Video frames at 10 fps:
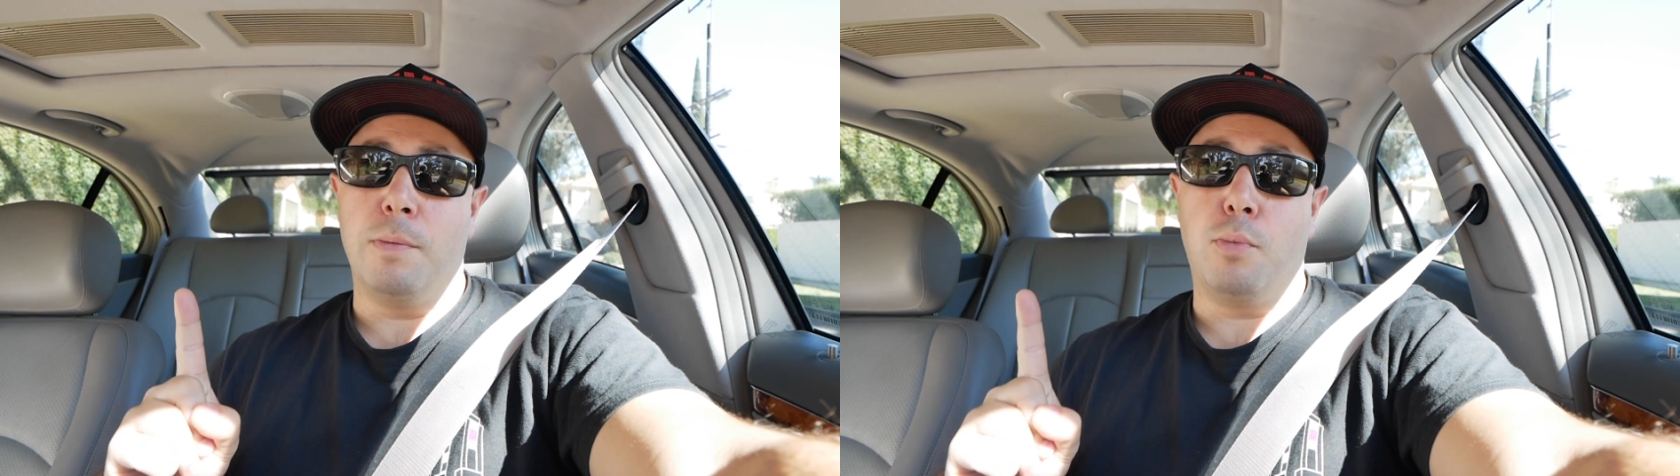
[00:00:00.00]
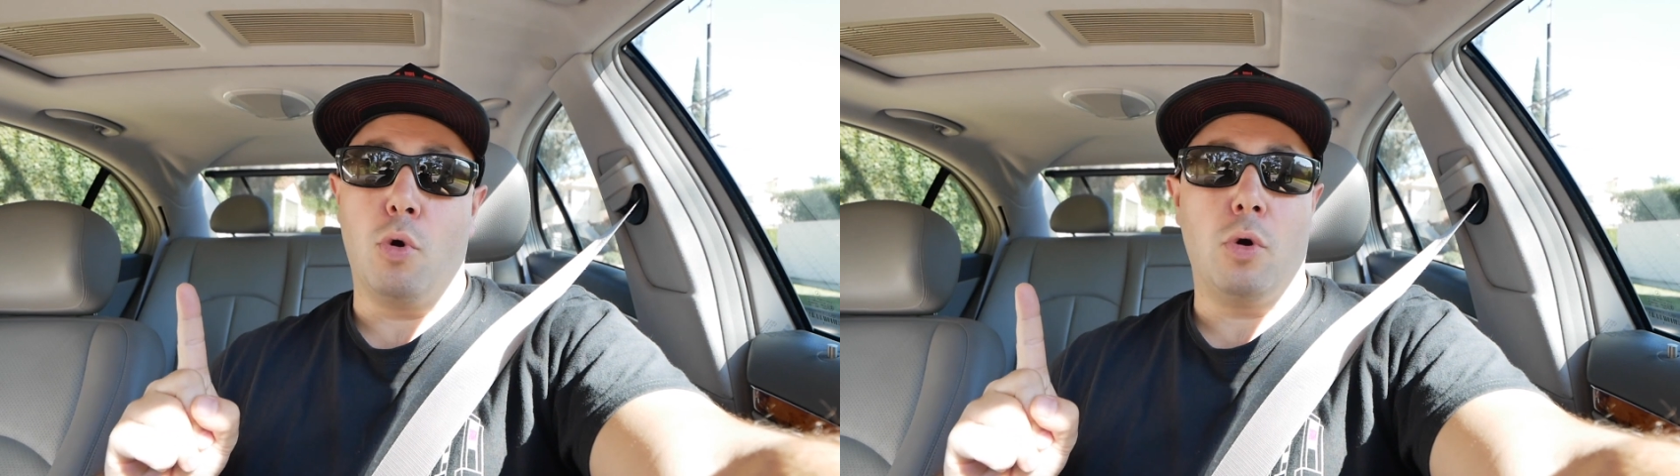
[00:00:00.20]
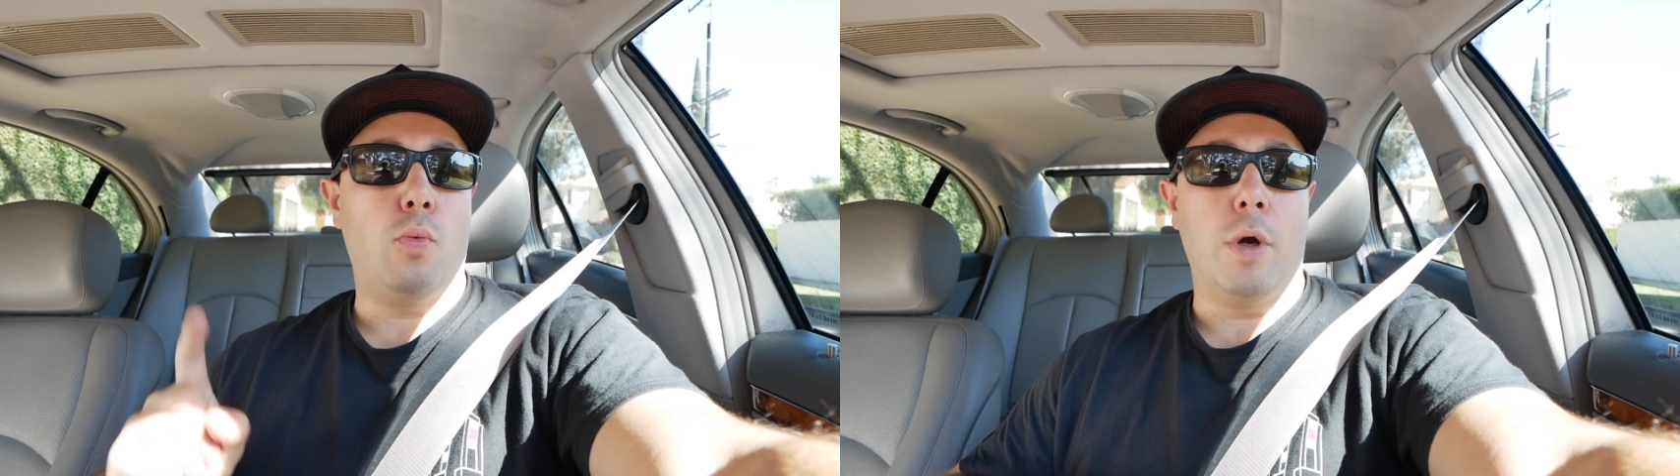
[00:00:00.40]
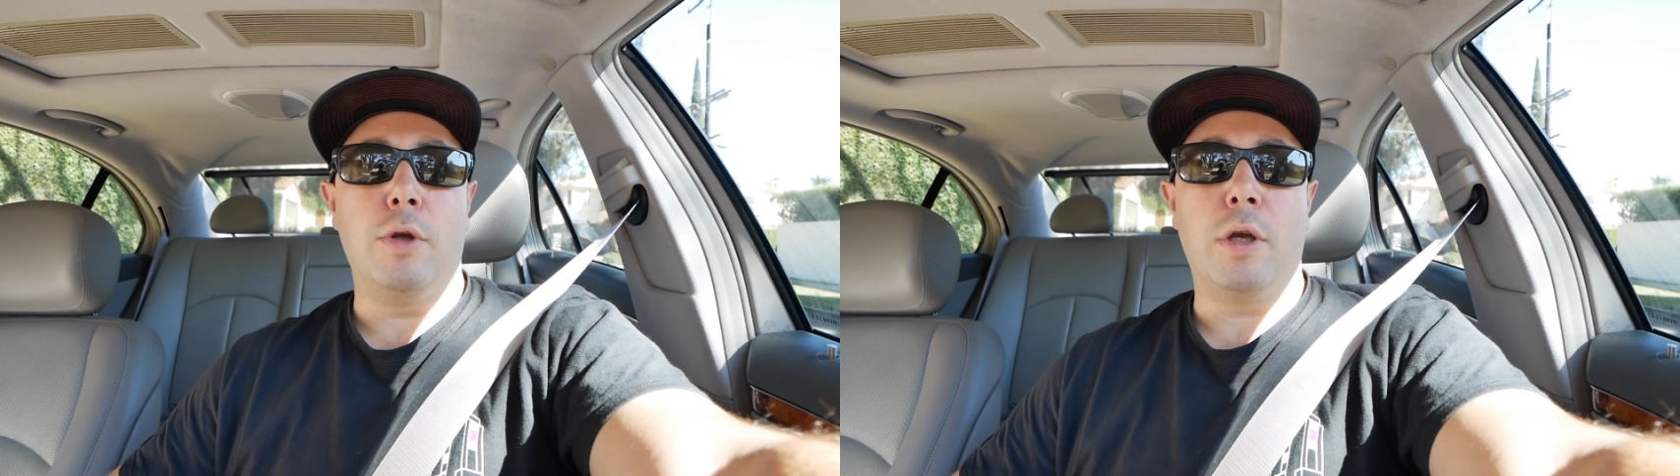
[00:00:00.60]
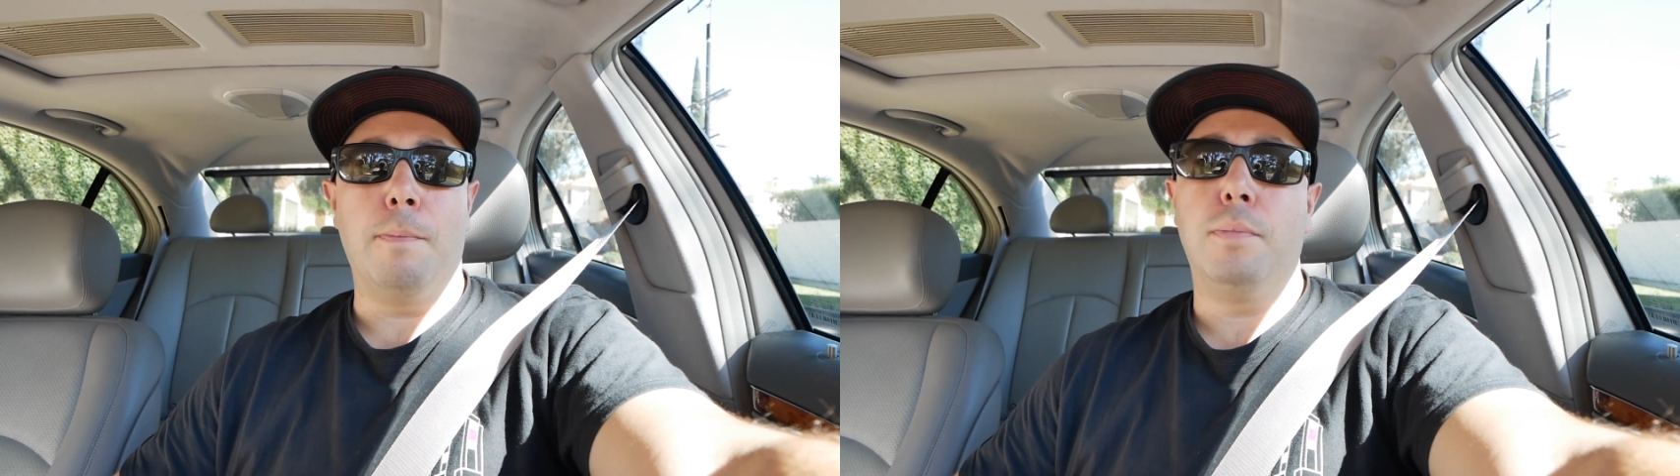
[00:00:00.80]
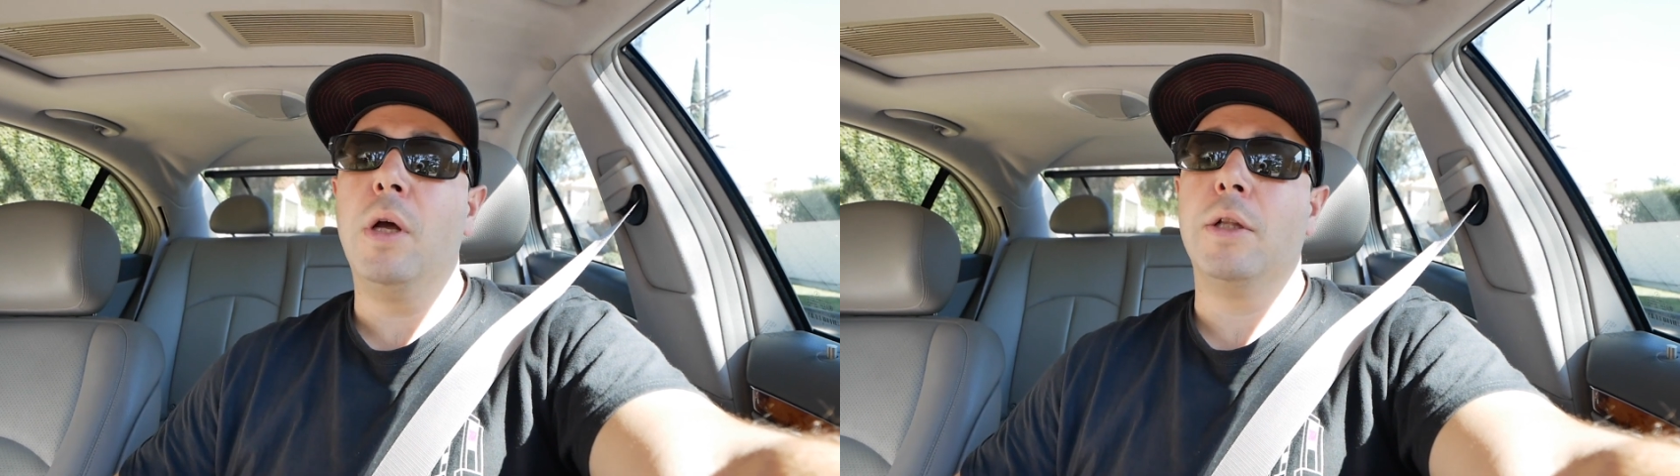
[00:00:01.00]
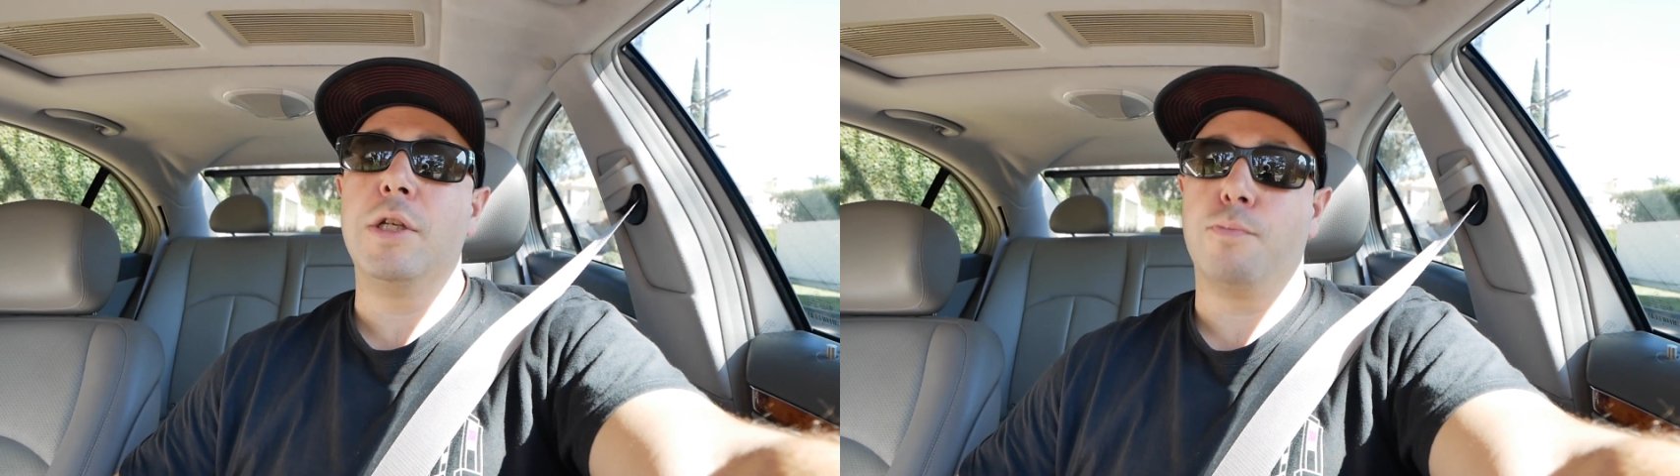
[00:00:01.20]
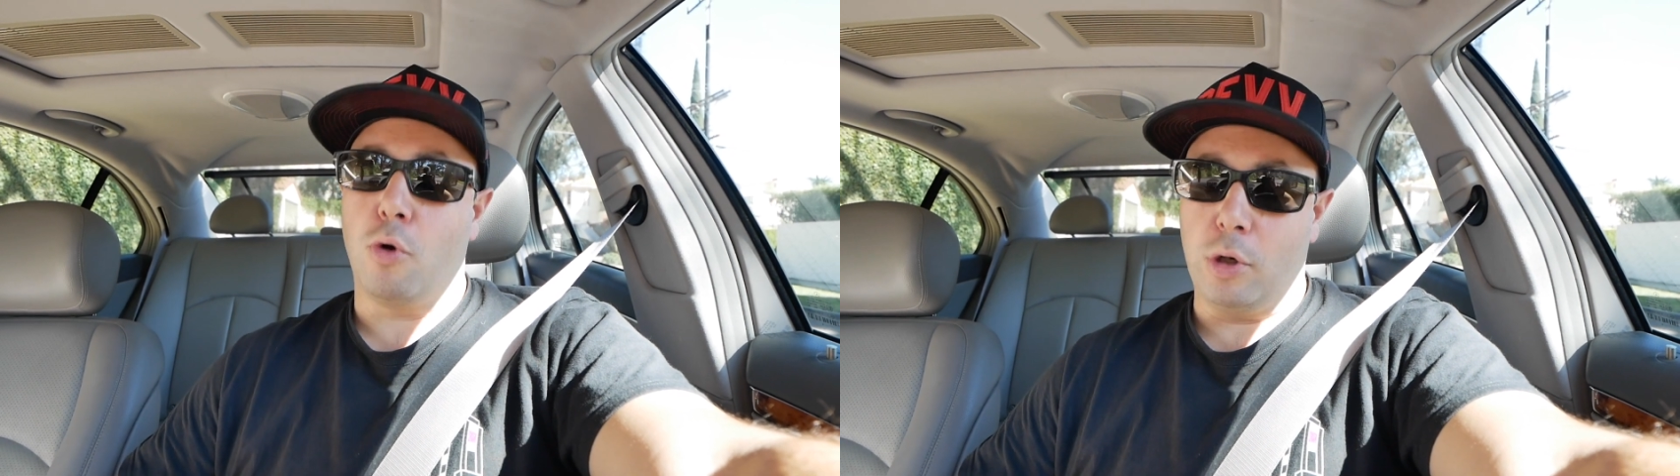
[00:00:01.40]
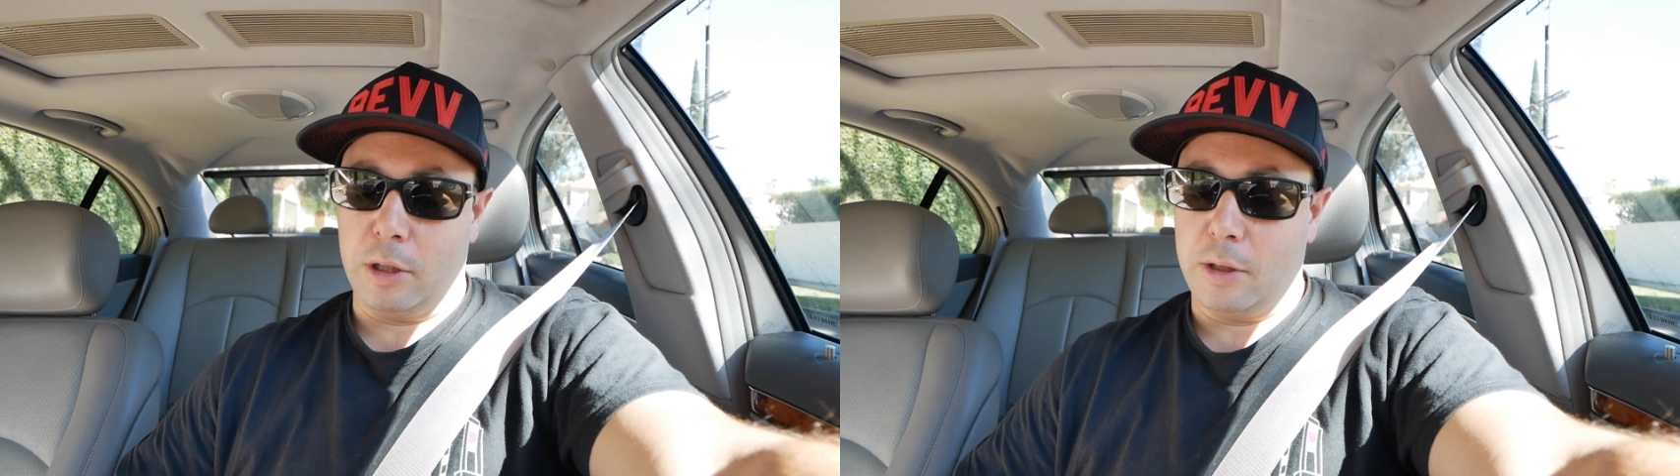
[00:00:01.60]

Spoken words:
port where you can plug this product,